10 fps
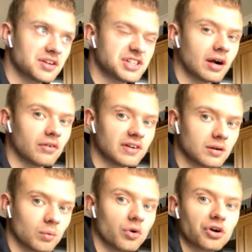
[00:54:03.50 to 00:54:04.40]

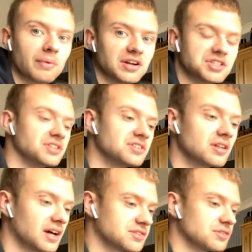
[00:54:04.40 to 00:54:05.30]
shelving, workbenches,
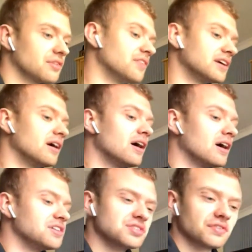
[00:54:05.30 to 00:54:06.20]
that sort of thing,
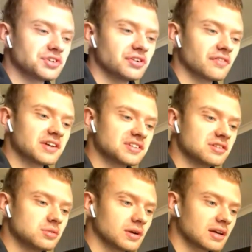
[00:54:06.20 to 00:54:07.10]
and sort of turning this
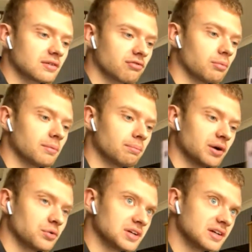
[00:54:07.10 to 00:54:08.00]
into a from a
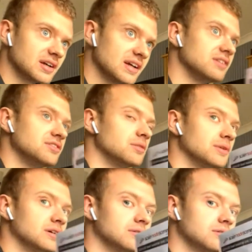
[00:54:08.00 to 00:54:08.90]
building into